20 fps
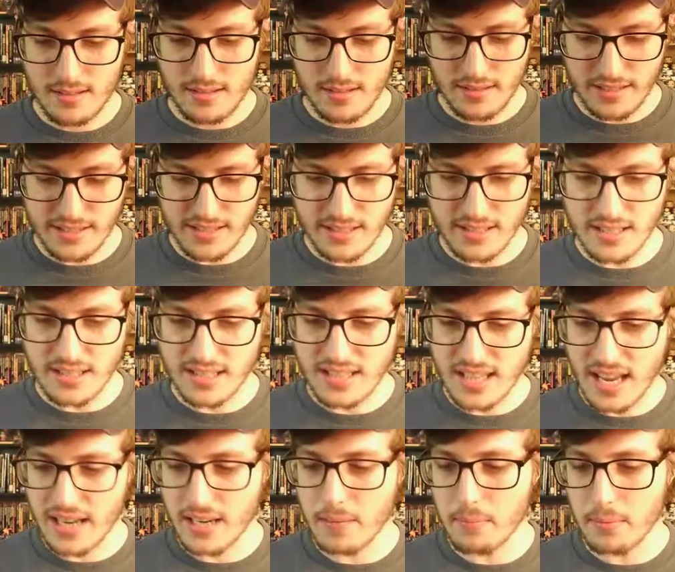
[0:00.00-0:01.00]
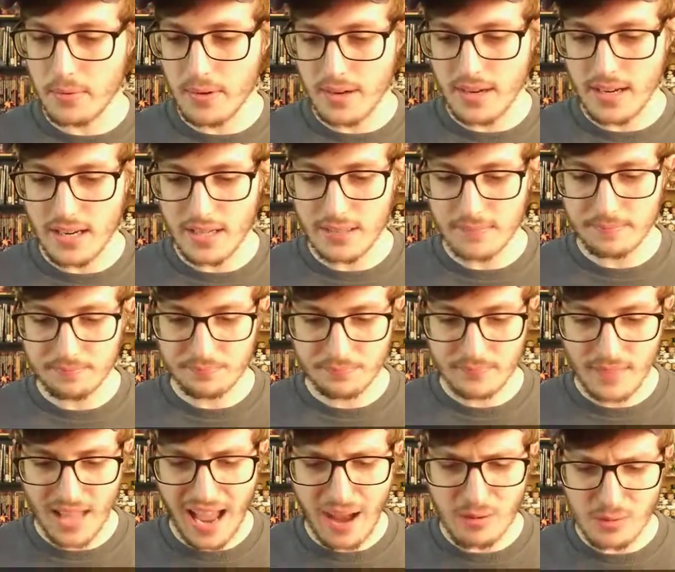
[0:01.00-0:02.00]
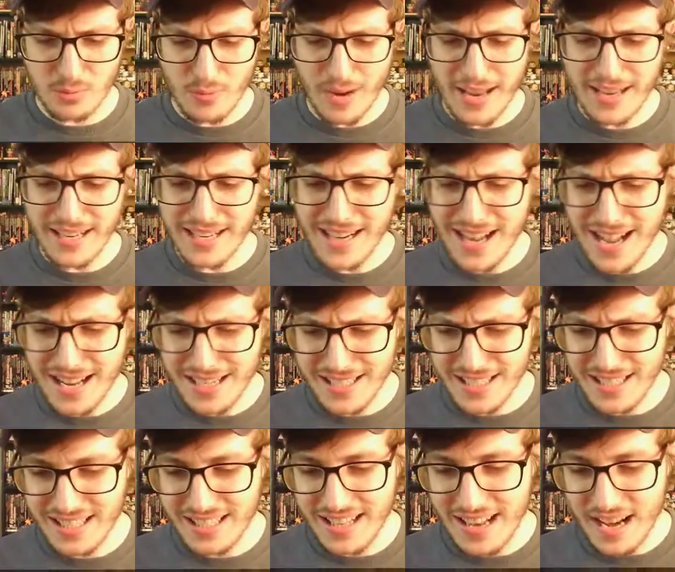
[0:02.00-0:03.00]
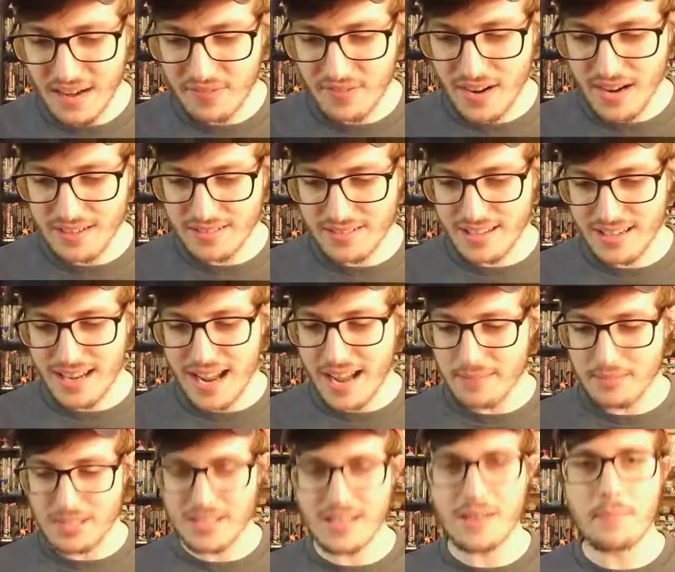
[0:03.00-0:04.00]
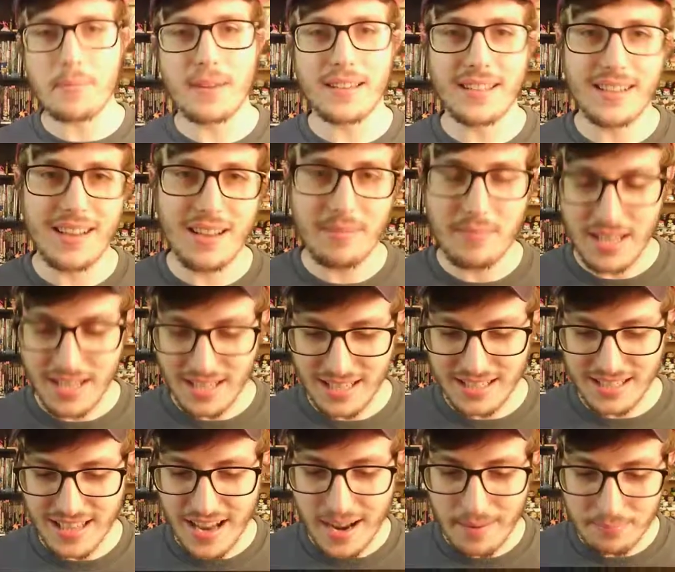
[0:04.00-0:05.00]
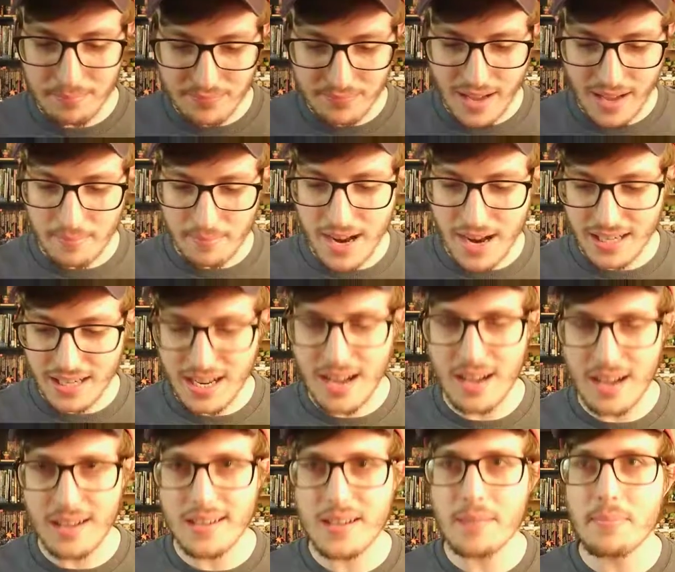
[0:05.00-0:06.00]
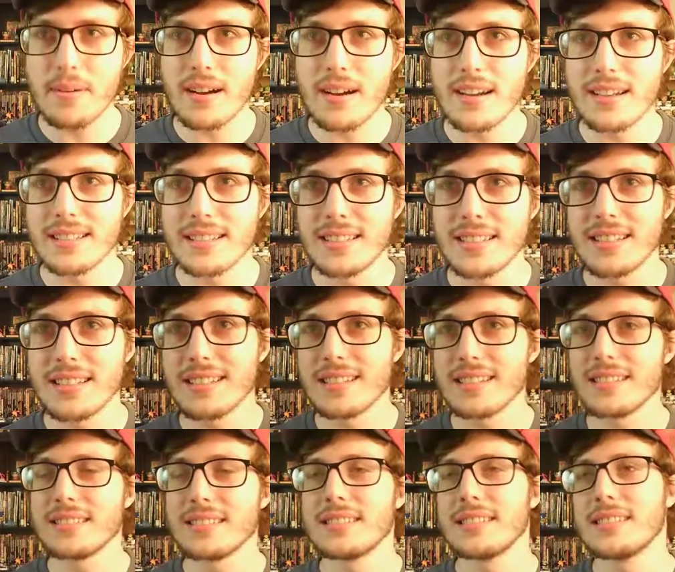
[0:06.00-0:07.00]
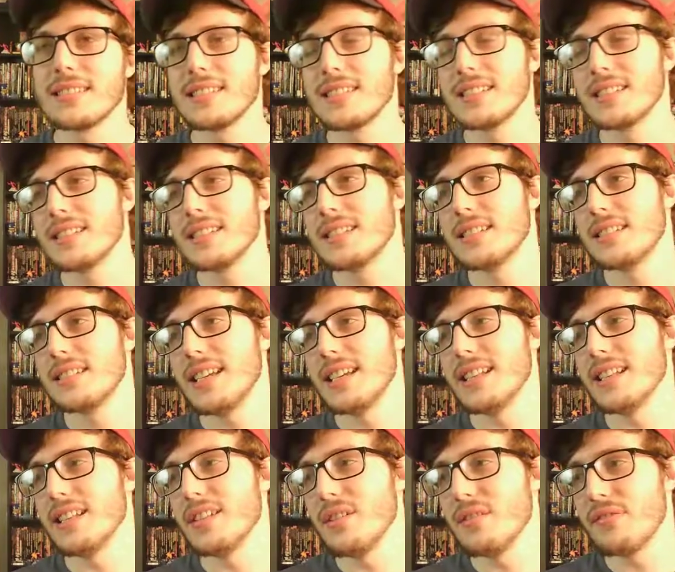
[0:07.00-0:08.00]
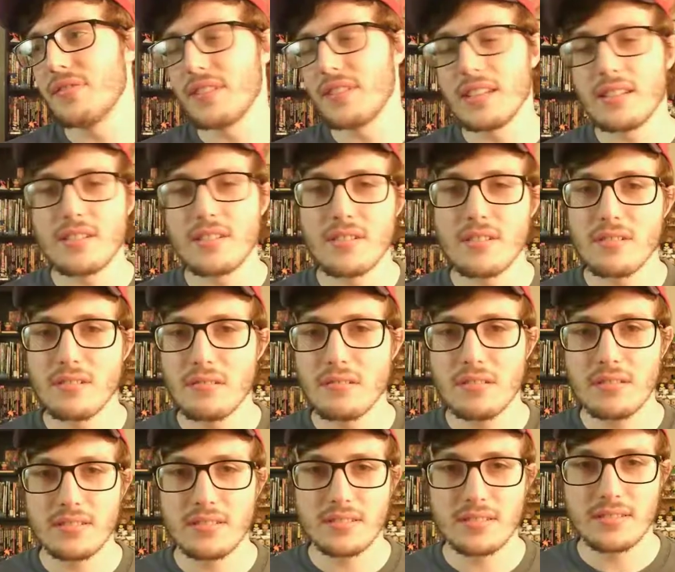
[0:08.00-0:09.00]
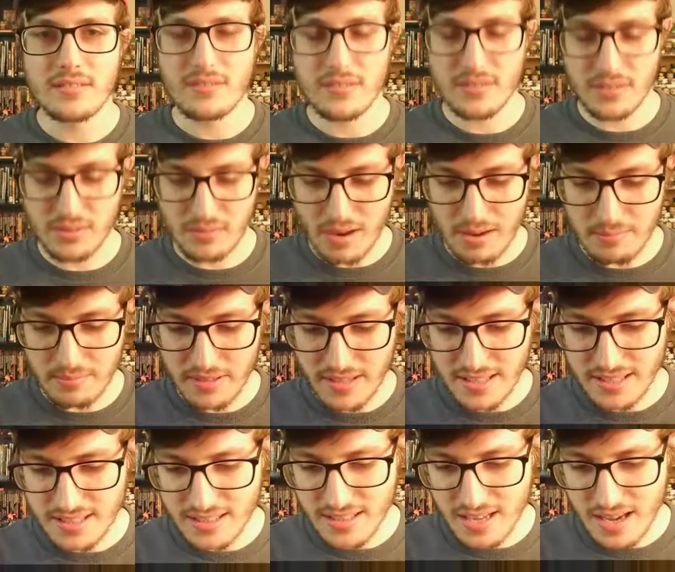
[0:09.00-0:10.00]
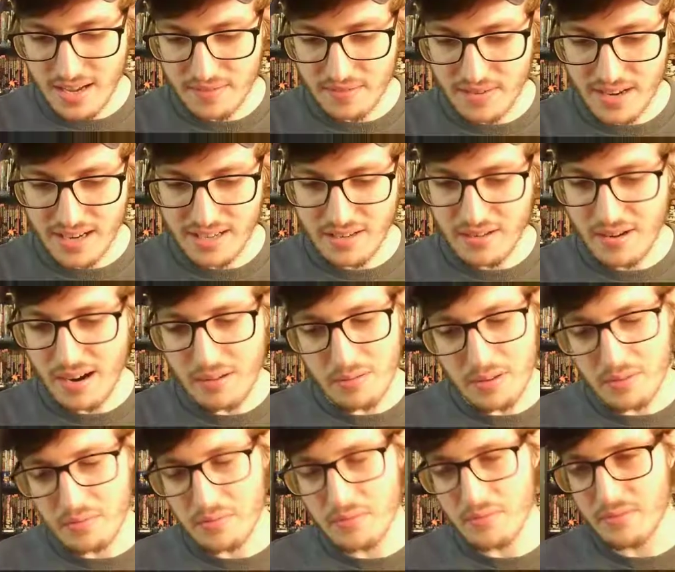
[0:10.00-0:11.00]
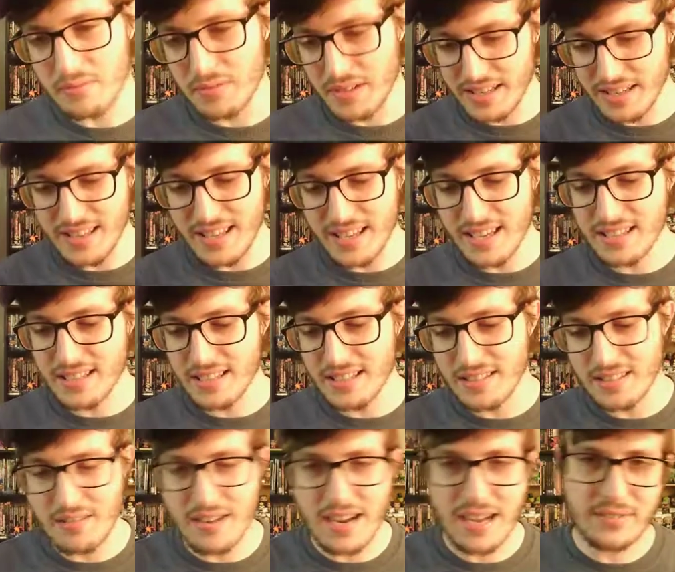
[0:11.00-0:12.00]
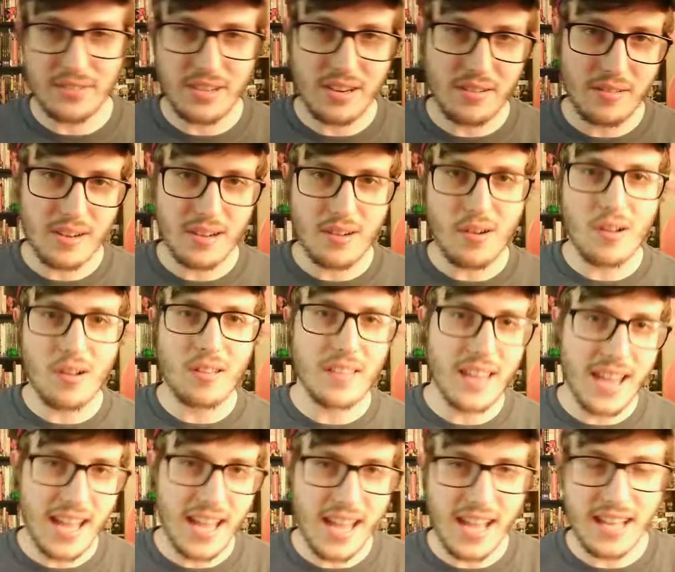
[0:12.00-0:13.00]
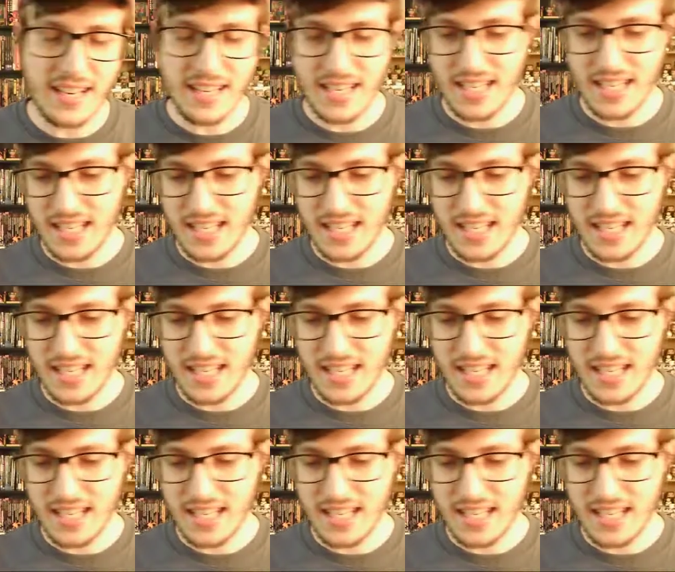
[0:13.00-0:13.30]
This is the second printing. I was waiting on it, and then I finally was like, I'm just gonna pick it up because I'm not caught up on in the New 52 Swamp Thing stuff, and I knew I wouldn't read this until after I read all that.